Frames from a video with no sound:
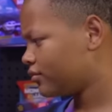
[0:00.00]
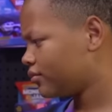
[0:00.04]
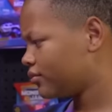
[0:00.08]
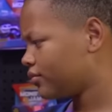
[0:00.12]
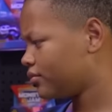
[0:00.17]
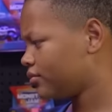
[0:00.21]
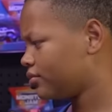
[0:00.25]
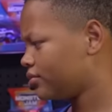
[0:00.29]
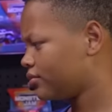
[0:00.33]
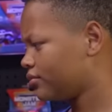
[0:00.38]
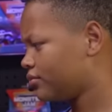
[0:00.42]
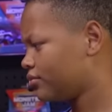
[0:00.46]

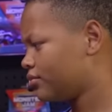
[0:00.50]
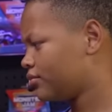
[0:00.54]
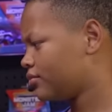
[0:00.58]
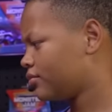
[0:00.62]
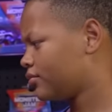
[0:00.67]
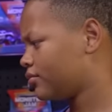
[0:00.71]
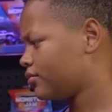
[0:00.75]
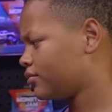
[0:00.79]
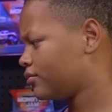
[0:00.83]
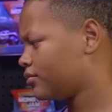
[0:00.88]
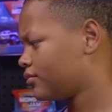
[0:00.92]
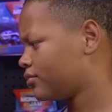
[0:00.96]

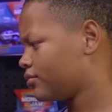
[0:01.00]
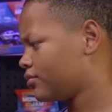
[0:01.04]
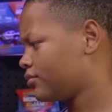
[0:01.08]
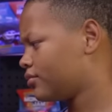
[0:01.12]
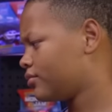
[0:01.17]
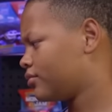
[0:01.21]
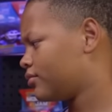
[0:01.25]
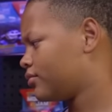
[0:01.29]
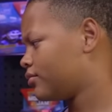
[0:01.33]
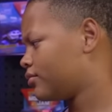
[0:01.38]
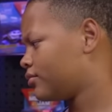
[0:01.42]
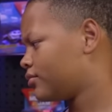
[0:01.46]

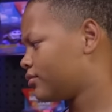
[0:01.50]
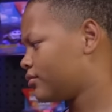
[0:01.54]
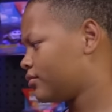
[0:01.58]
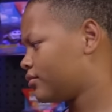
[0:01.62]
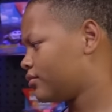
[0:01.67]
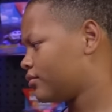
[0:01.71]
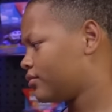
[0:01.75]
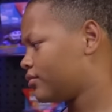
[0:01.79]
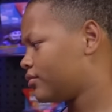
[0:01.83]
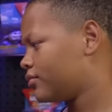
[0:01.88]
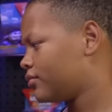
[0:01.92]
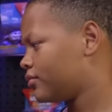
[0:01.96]

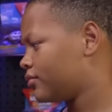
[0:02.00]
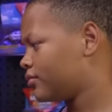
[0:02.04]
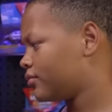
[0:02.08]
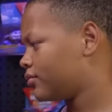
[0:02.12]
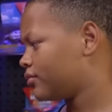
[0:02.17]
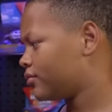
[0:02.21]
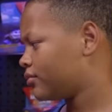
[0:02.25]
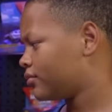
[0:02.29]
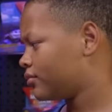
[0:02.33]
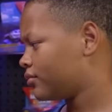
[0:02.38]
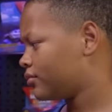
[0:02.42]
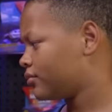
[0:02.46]

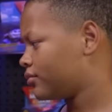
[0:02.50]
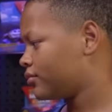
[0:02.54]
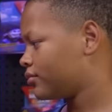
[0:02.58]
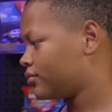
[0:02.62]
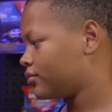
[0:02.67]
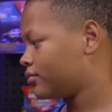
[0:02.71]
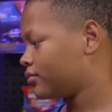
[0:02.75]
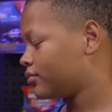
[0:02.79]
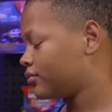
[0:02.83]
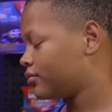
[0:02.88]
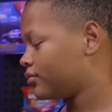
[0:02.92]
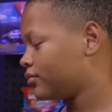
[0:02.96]

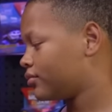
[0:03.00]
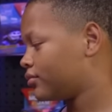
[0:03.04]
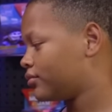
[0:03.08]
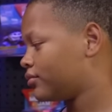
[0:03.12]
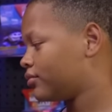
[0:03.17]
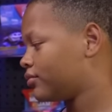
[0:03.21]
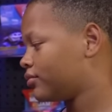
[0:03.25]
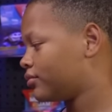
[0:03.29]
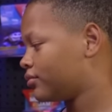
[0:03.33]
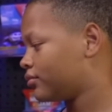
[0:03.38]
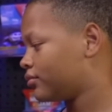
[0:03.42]
(not speaking)